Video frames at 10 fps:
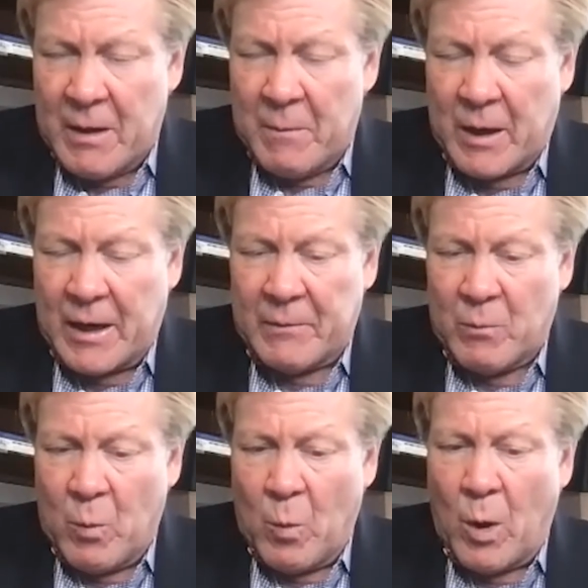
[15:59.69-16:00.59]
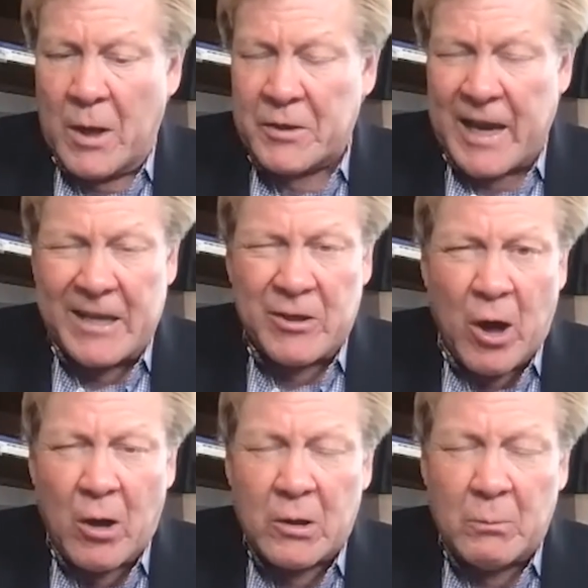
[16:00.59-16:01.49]
But once that's
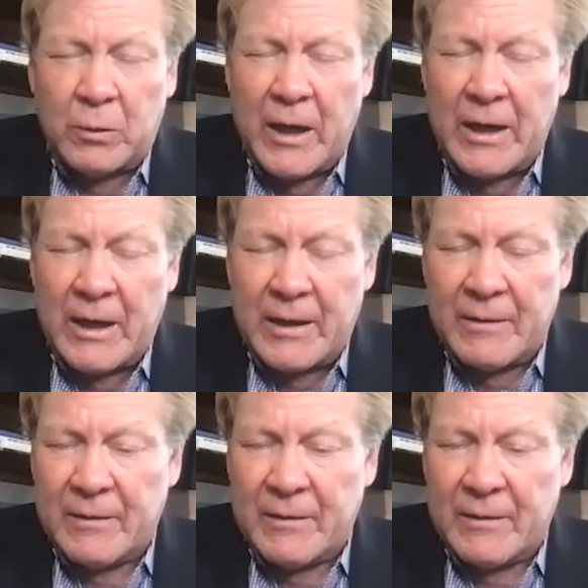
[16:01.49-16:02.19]
all completed,